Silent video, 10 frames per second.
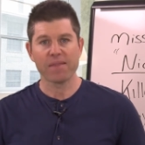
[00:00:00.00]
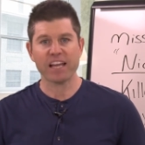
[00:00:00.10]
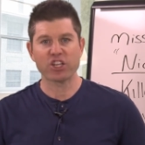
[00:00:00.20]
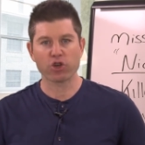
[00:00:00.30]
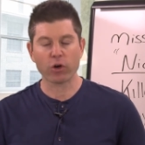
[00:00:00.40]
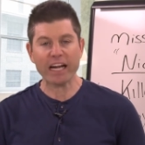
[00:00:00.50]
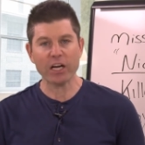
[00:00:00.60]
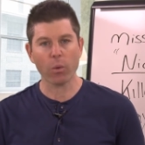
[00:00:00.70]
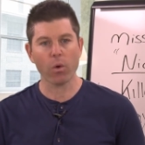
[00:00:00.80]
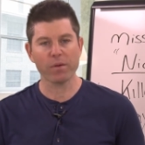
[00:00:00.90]
They
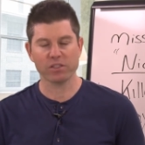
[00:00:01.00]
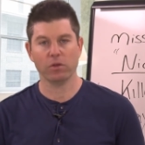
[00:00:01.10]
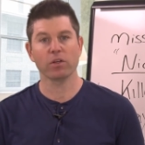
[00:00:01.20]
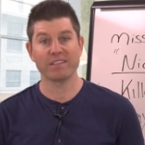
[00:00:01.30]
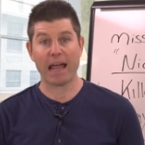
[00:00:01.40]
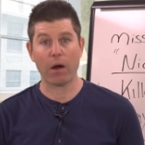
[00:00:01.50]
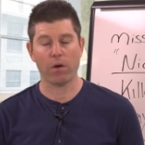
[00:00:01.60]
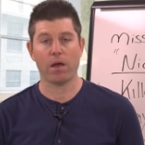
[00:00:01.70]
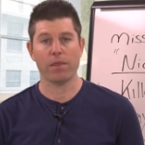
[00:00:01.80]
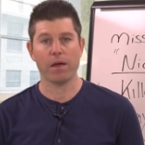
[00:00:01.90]
train a woman to look
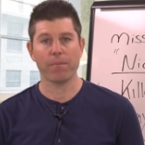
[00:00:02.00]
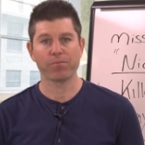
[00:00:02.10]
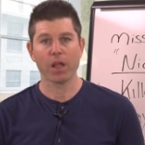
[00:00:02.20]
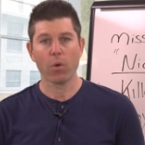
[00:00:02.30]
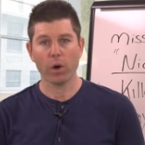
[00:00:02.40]
down on them.